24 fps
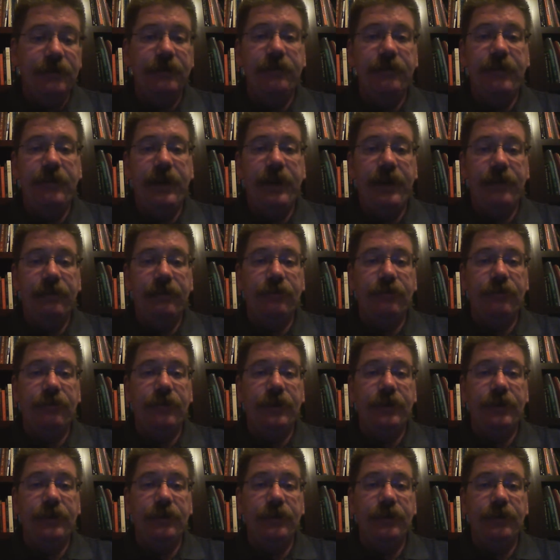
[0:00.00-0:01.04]
of
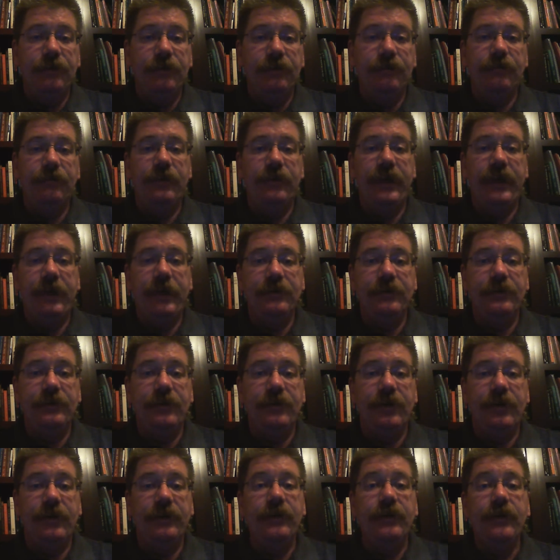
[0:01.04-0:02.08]
Android for
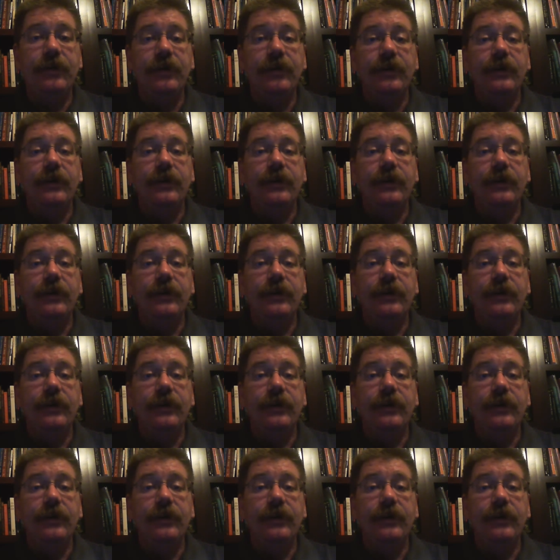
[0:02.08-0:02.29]
Amazon.